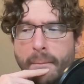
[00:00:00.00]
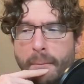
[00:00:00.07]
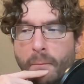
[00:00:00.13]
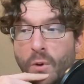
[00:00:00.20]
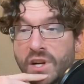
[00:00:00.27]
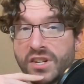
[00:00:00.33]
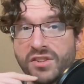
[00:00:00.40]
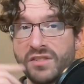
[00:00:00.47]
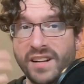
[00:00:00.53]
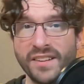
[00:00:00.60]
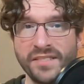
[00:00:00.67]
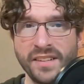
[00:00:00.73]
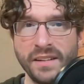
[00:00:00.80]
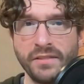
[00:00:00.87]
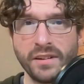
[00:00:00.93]
which
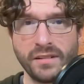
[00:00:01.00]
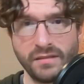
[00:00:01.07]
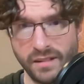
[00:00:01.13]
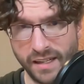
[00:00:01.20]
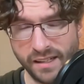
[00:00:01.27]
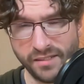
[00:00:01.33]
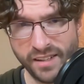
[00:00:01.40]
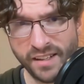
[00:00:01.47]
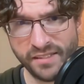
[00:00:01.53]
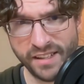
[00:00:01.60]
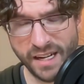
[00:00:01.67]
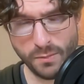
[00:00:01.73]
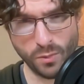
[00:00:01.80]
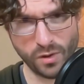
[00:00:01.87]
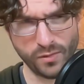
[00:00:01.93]
doesn't even exist
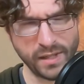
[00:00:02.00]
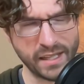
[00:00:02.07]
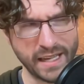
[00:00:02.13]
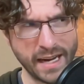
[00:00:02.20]
anymore, really.